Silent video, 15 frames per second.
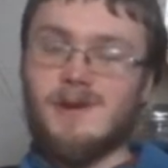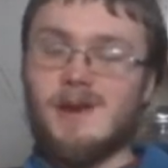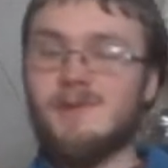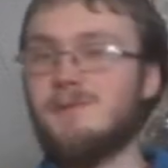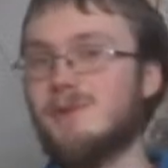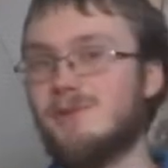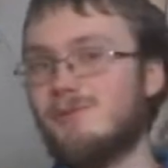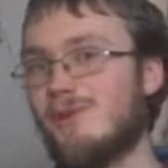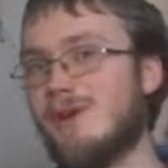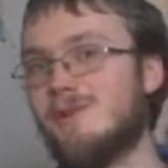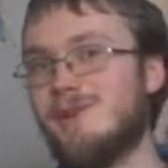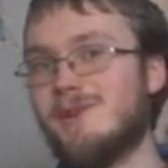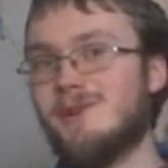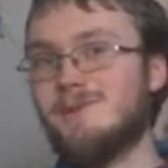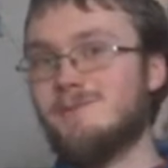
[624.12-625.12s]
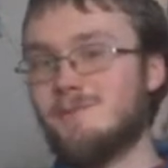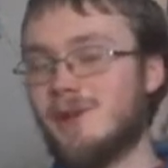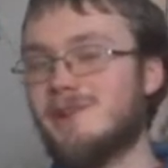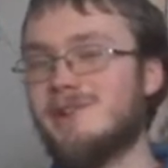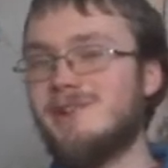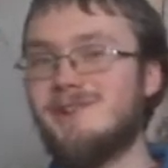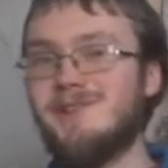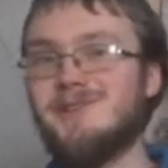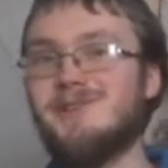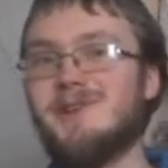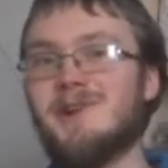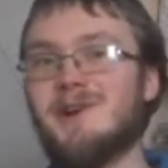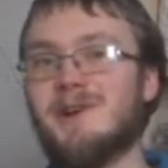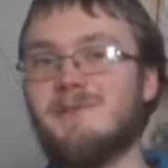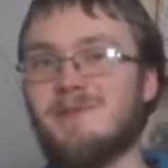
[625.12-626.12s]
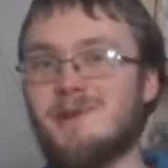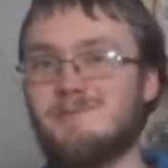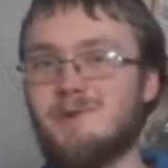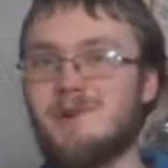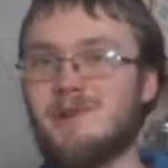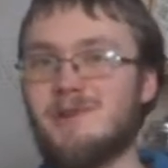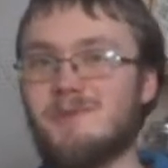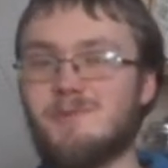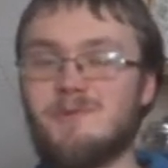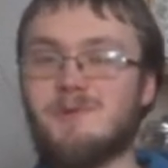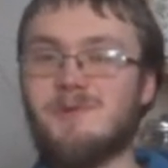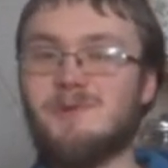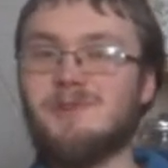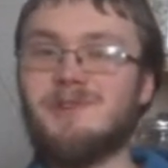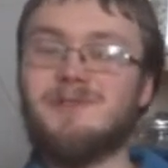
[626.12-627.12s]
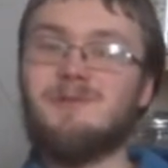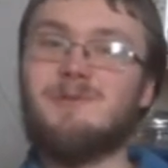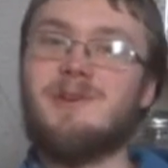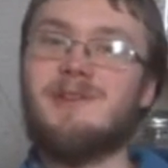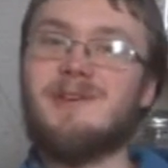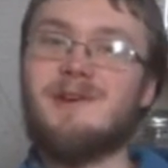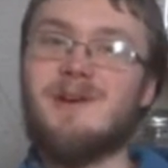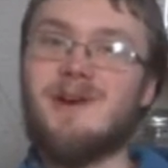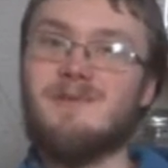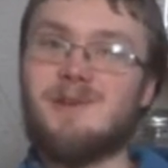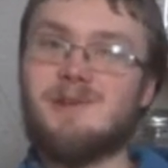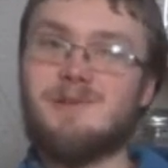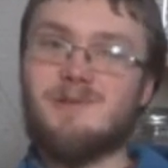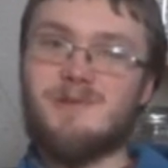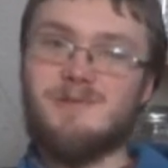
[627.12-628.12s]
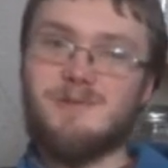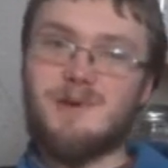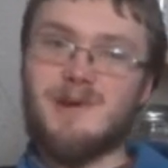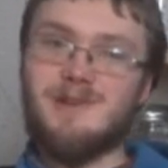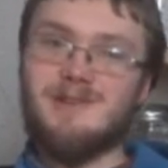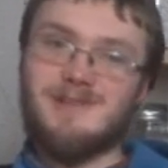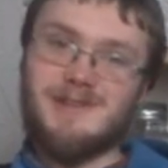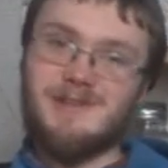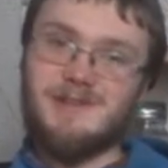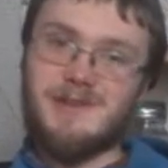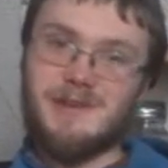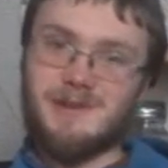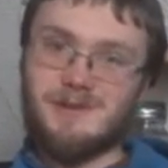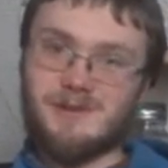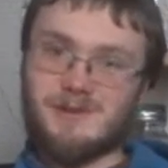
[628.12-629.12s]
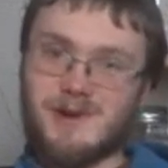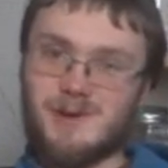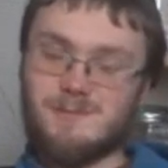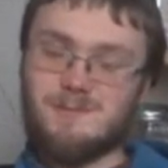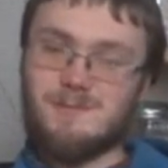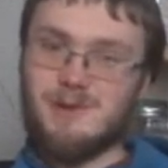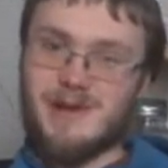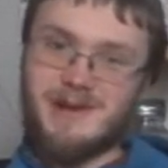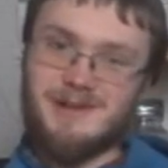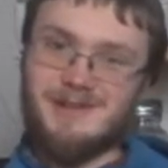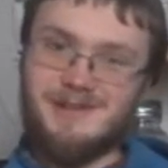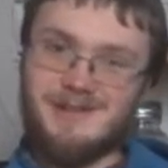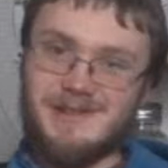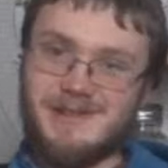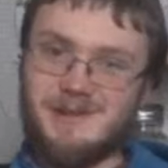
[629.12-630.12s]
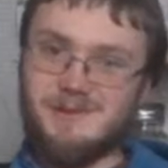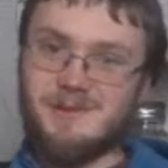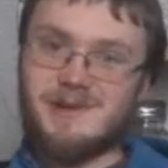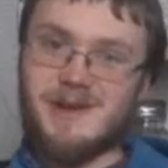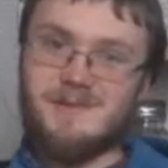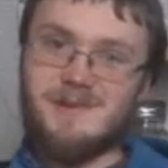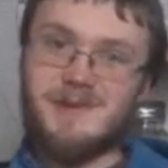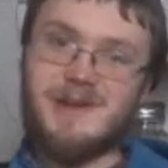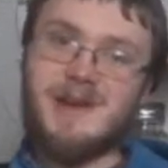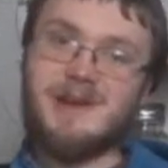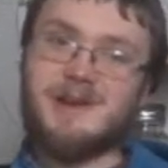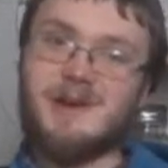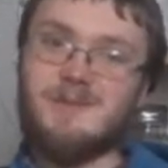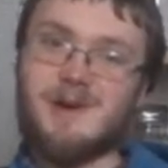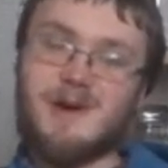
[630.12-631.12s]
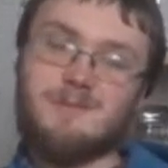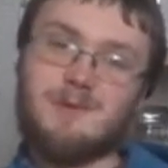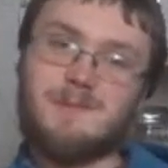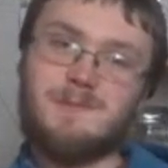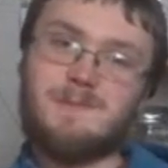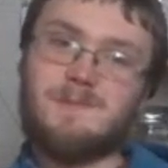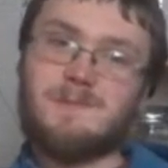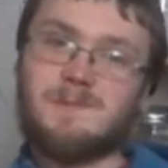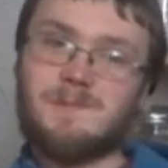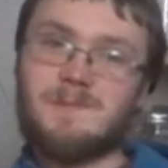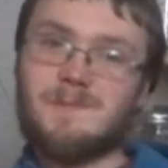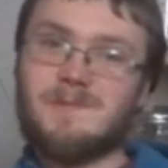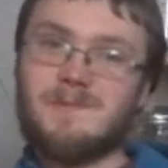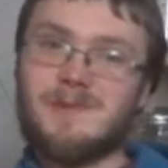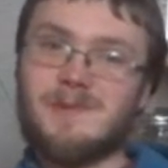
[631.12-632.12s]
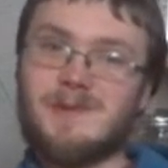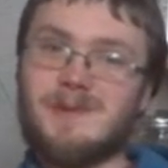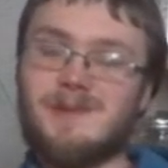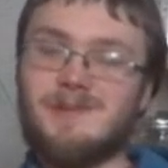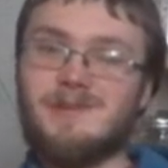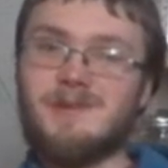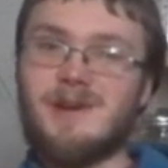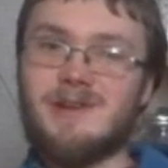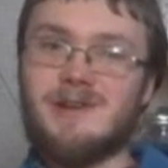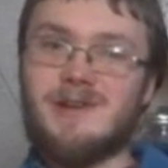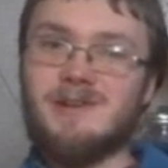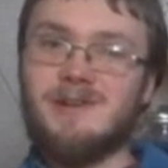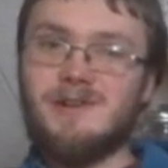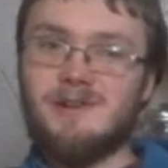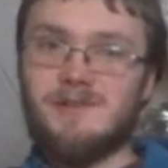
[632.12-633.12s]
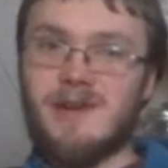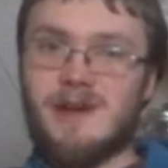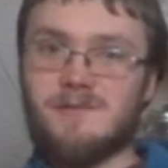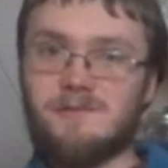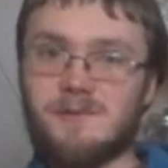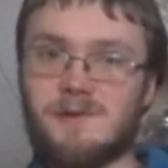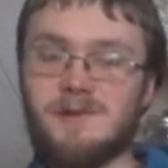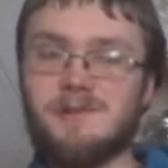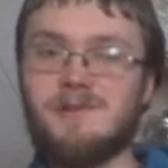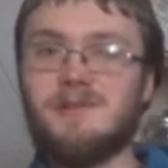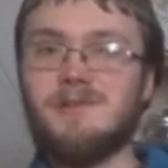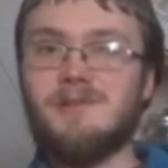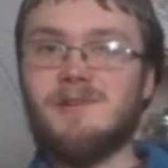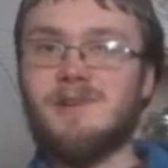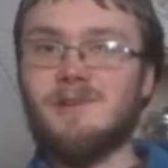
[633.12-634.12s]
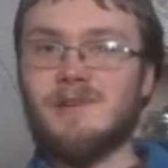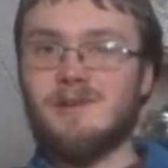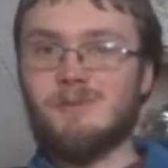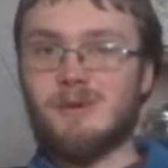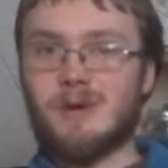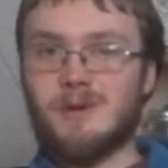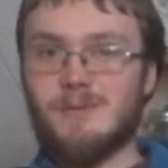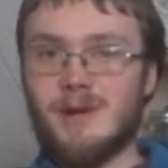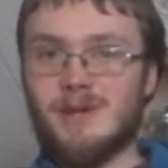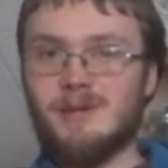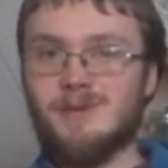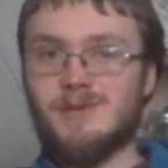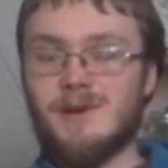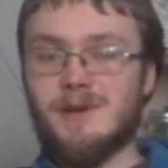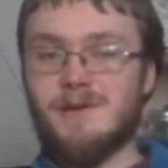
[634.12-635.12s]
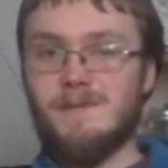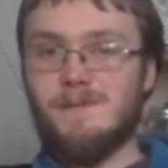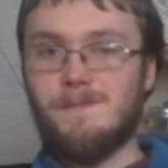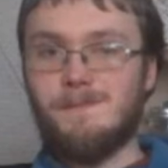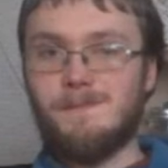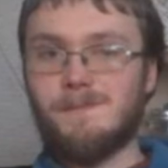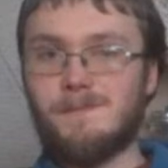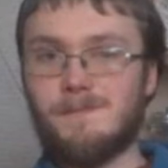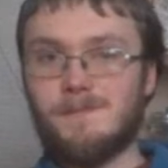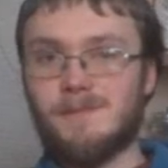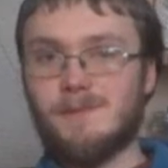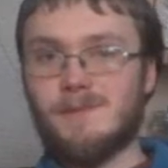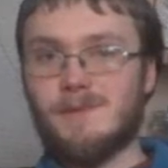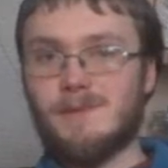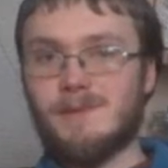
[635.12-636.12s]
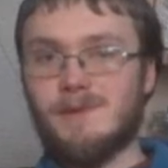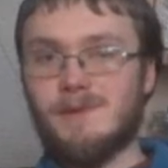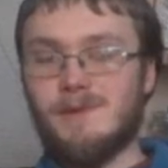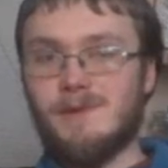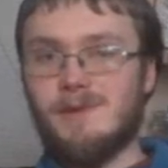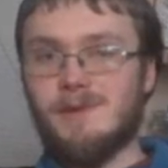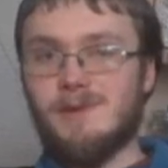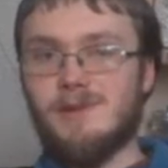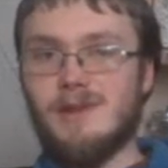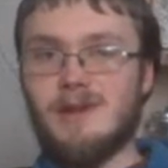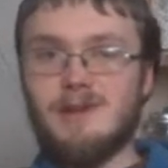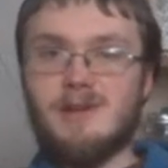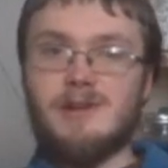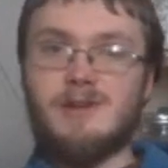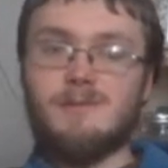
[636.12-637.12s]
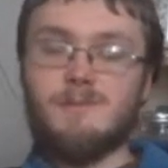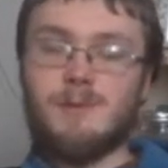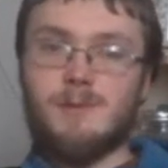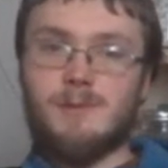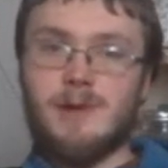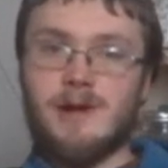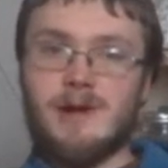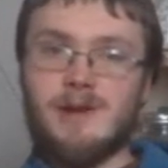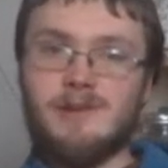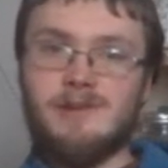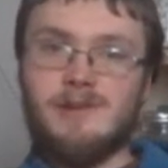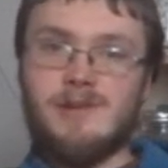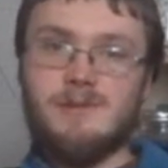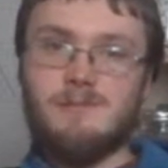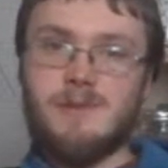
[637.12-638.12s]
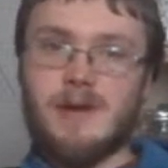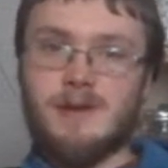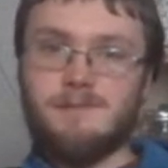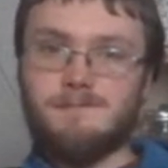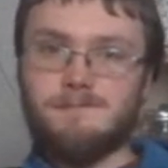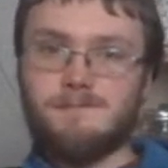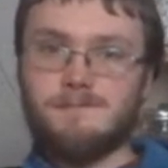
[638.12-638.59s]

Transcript: I've just found it much easier if I put in the poles without having to avoid seedlings or planted seeds which haven't yet come up. So I tend to do that first and then work my soil. You then need to prepare a seed bed.